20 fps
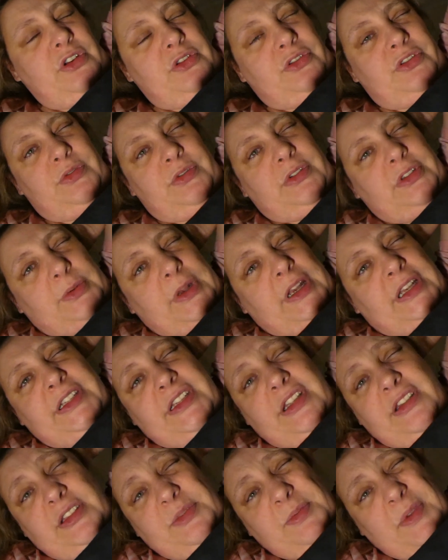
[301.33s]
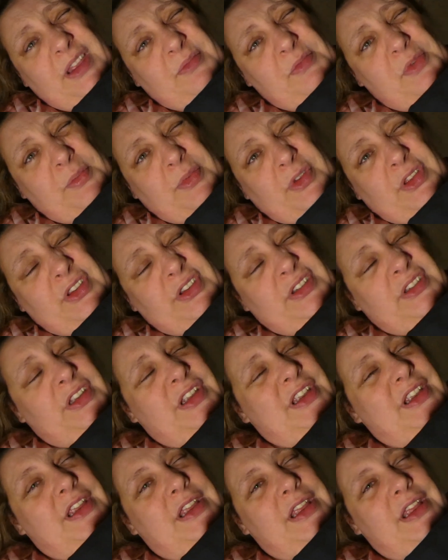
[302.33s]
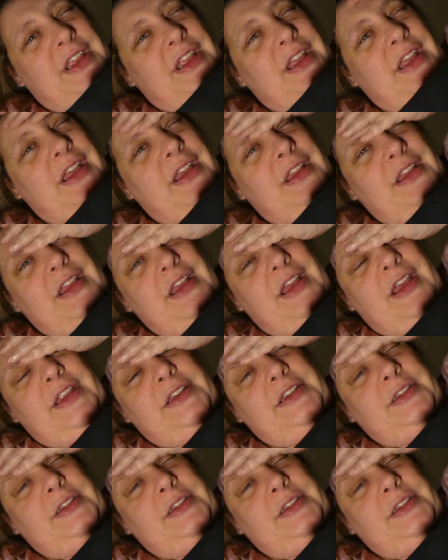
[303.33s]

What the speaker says: not doing as well as the others, but I'm not bothered. I